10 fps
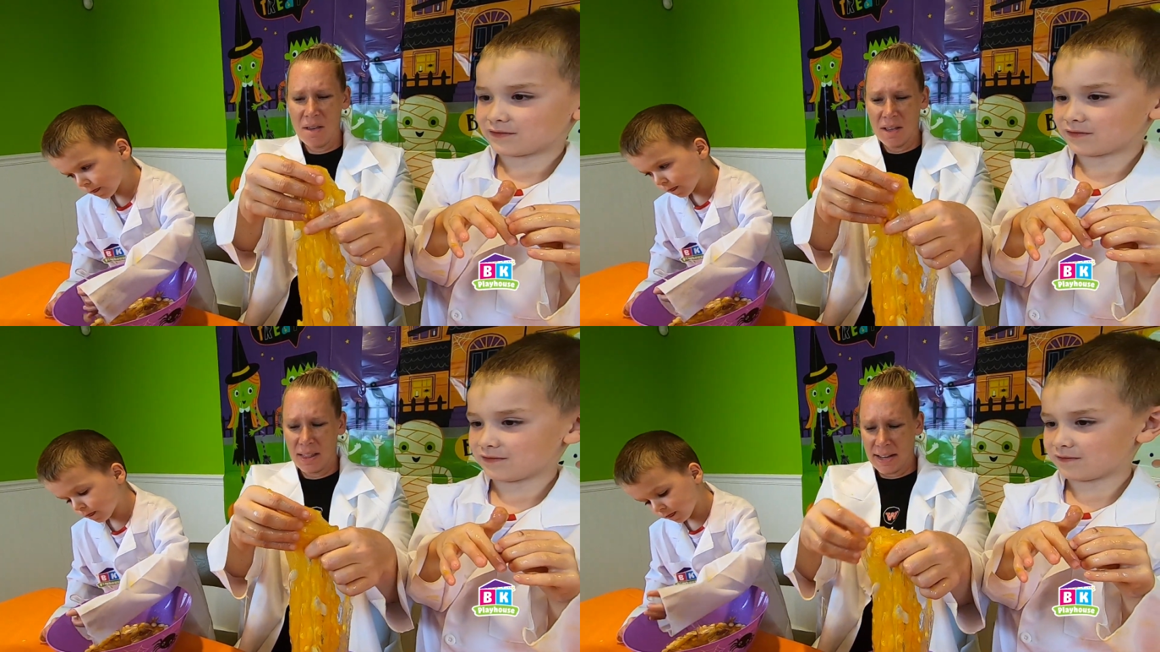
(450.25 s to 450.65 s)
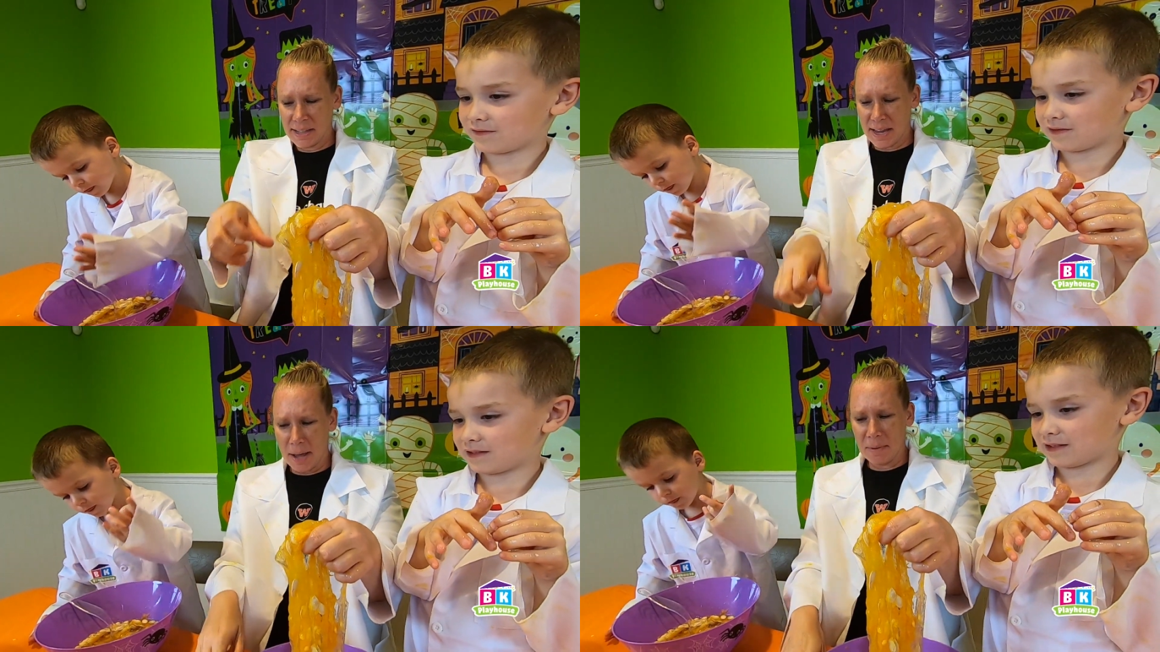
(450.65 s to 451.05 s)
Speaker 1: Like the
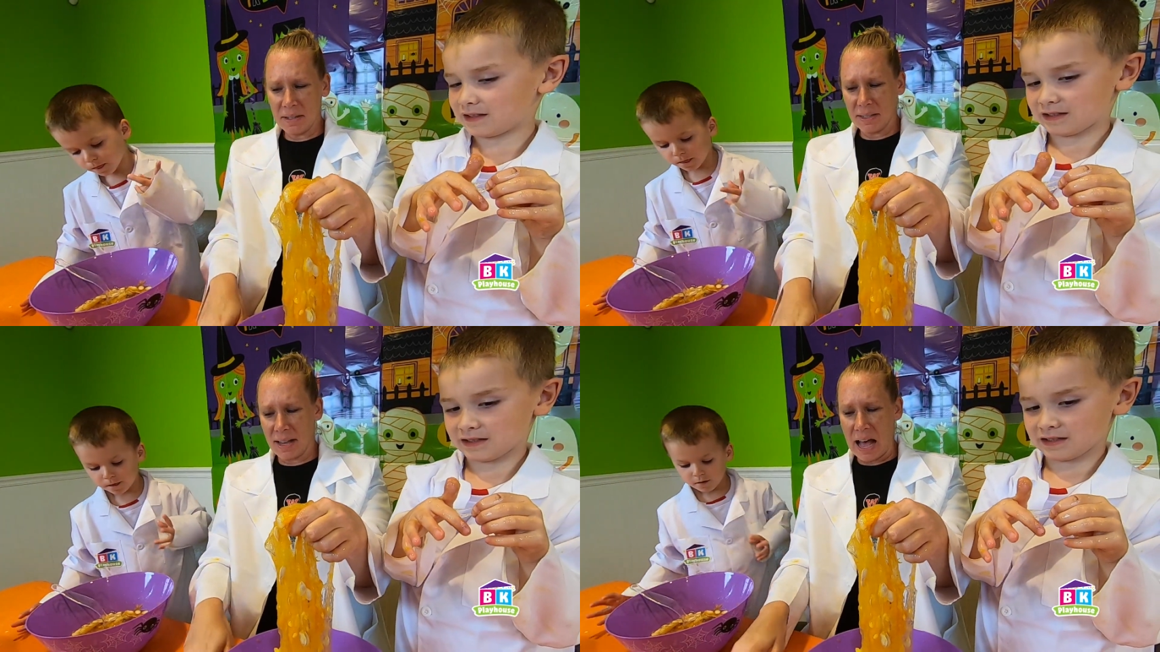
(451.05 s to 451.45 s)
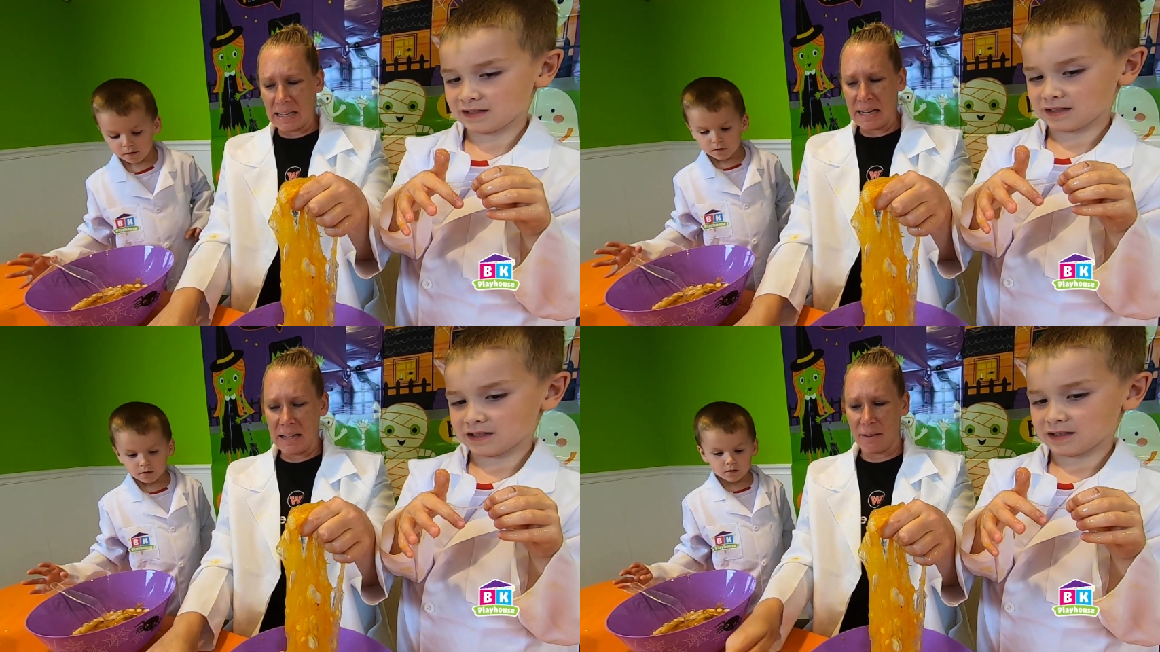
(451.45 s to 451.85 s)
table's a
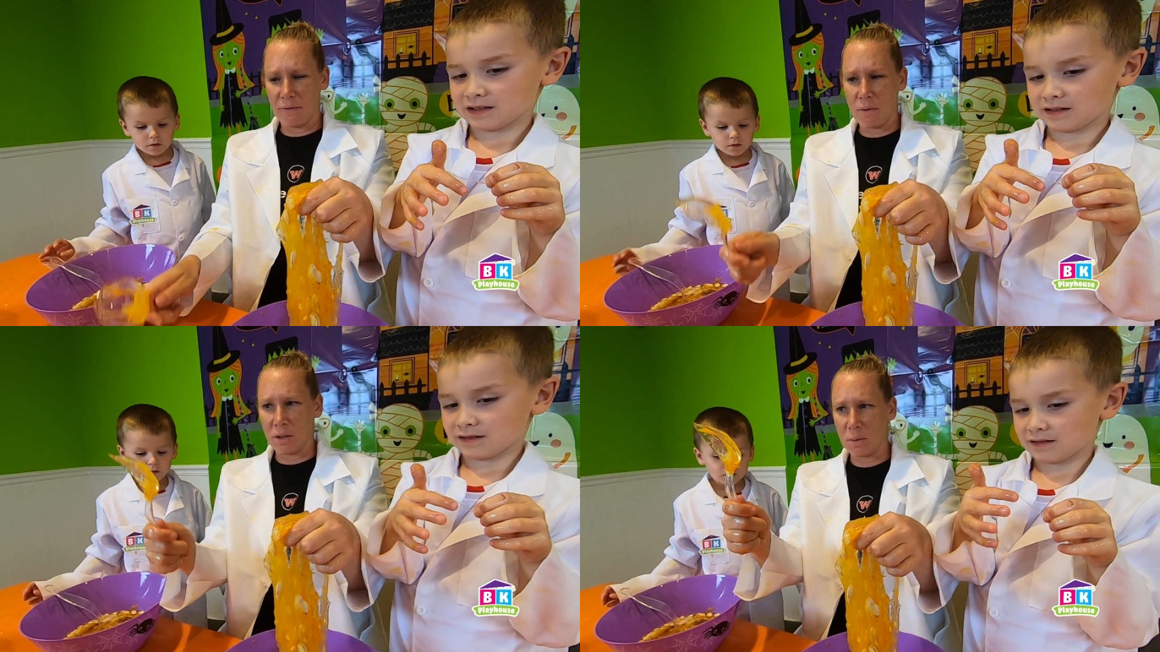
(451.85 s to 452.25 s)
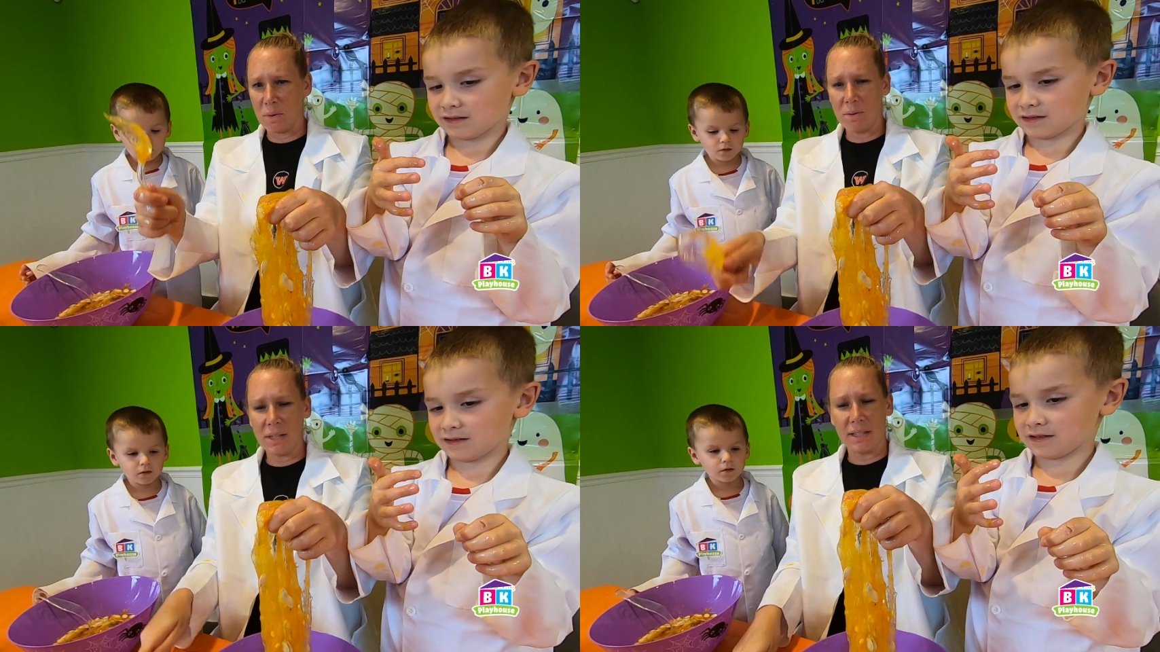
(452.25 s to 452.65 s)
solid, the, the
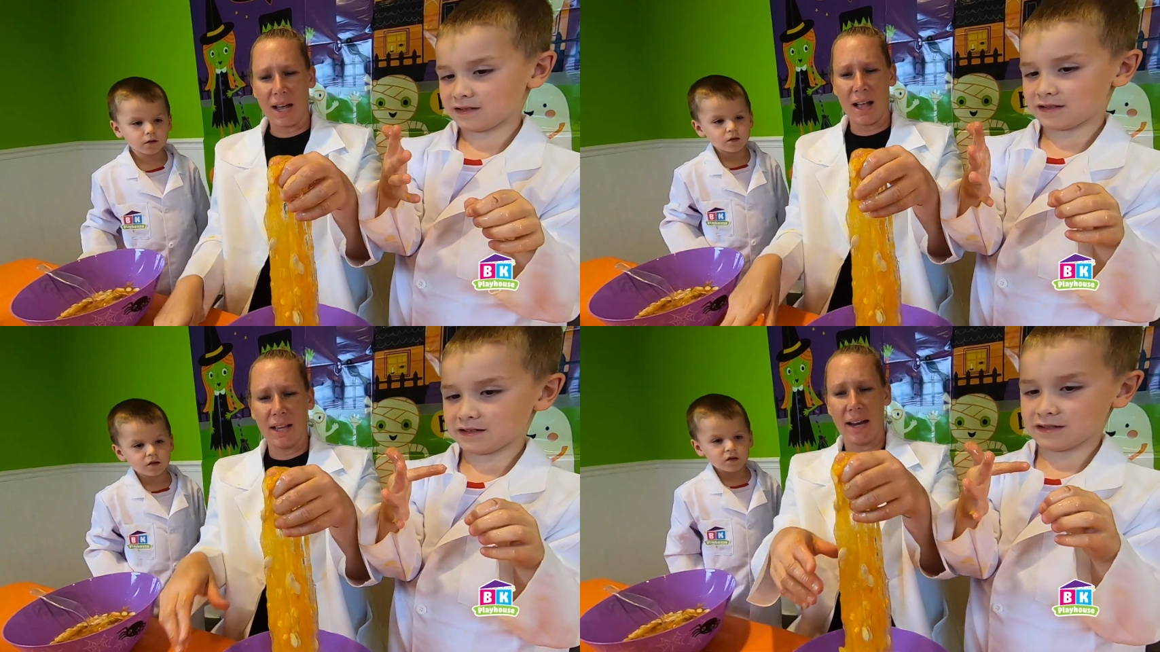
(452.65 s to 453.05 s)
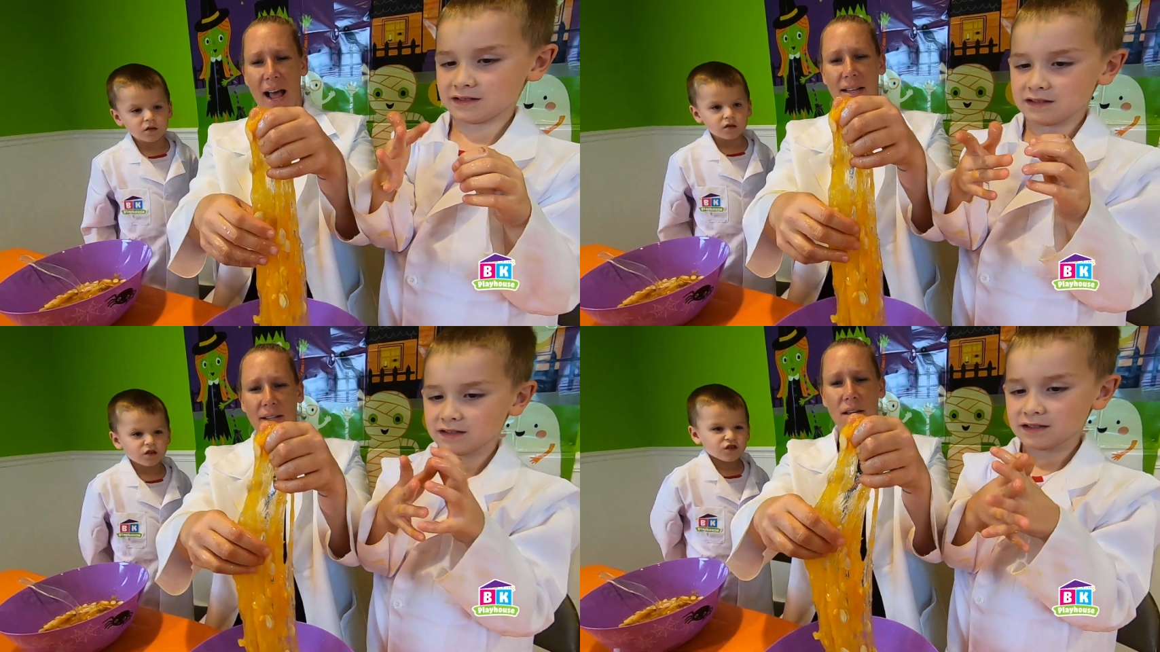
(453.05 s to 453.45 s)
spoon's a solid, it
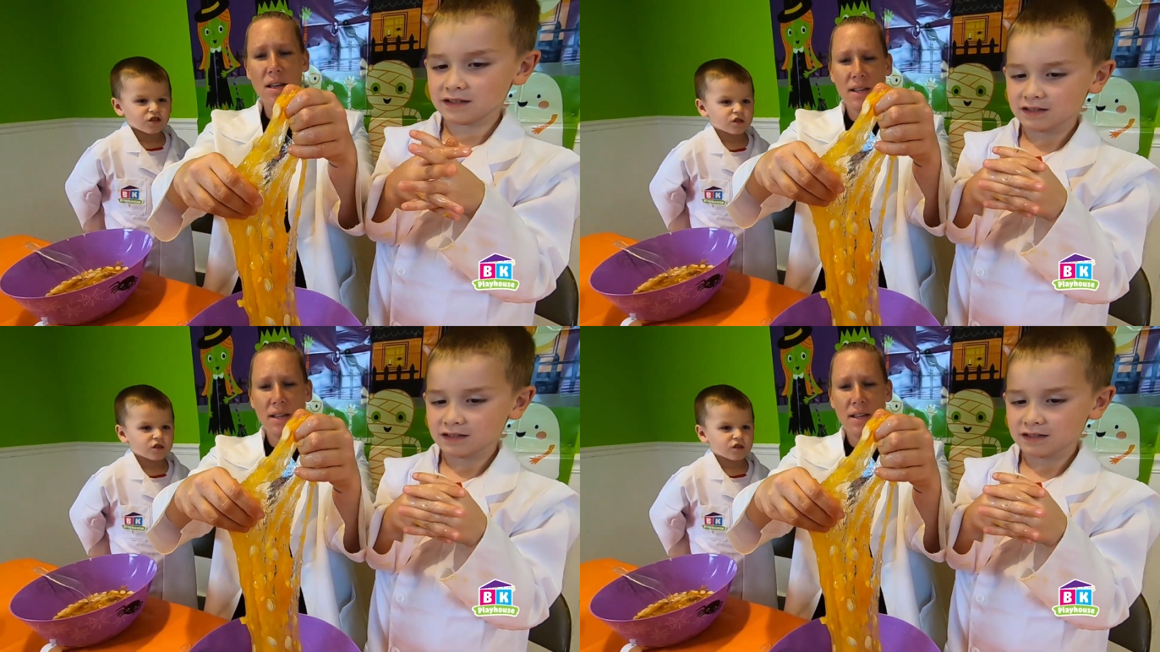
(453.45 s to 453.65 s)
has a